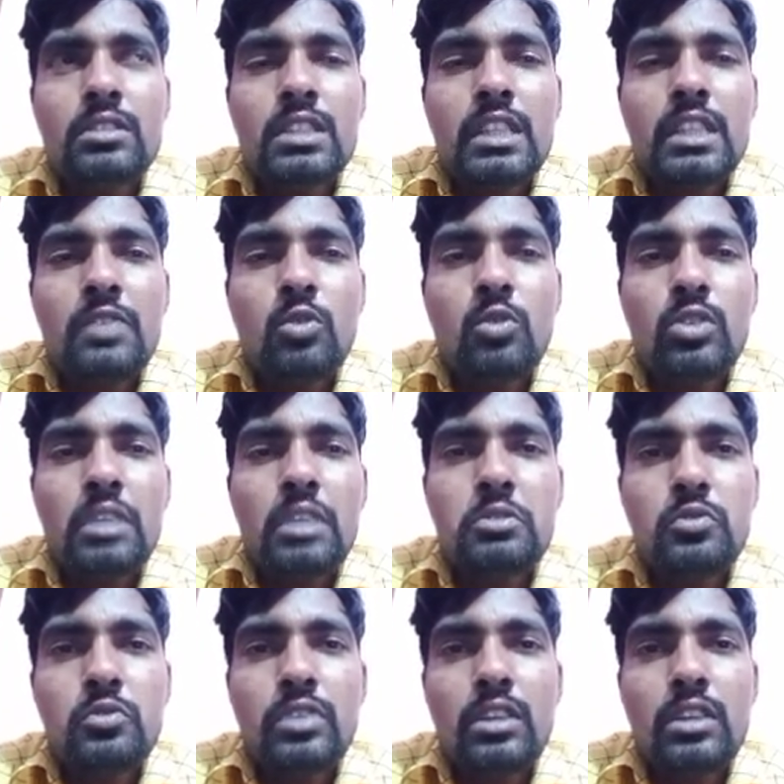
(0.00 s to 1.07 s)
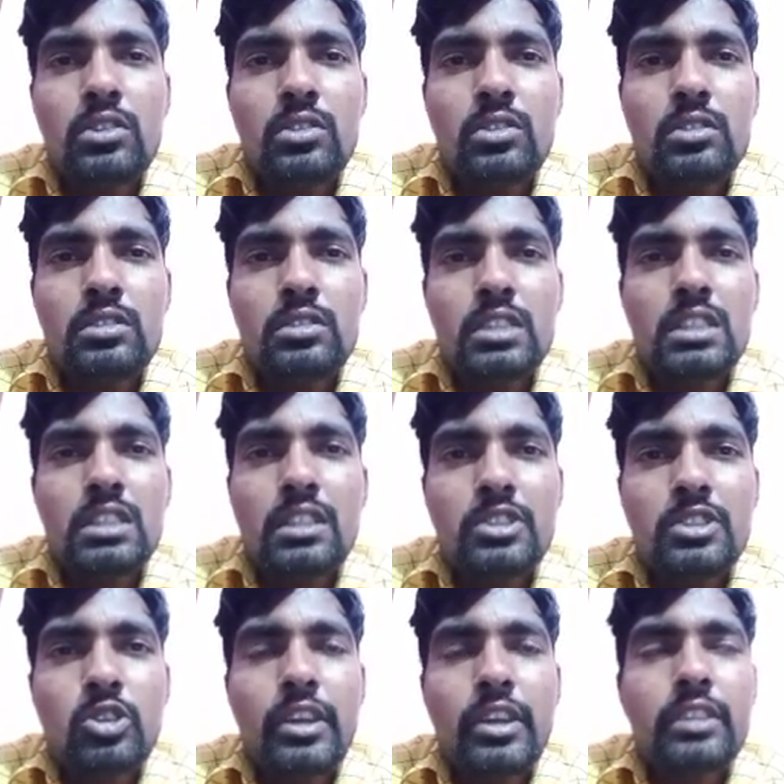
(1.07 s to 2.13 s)
three, four times we are just
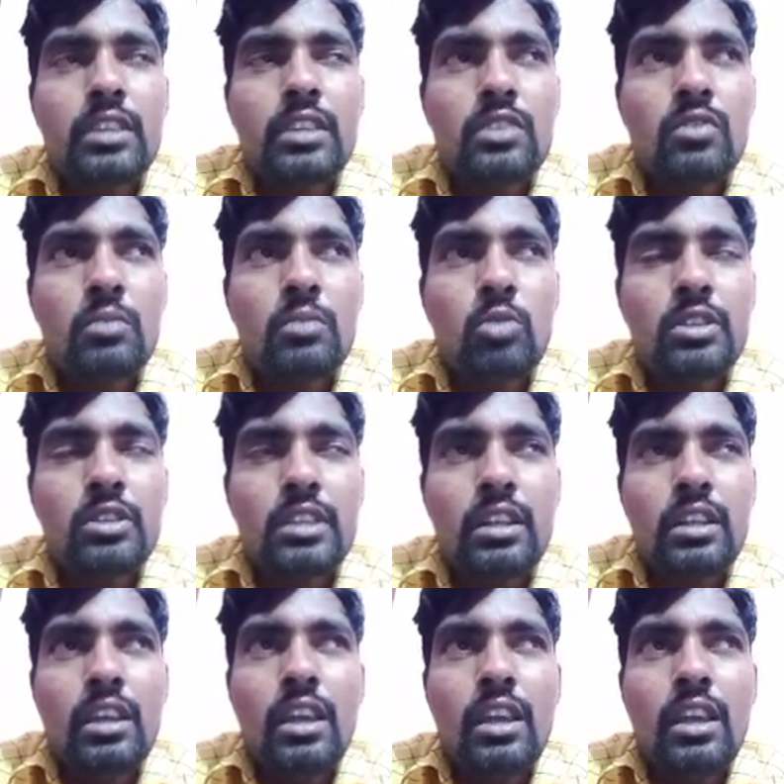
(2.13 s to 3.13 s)
strike that one bottle.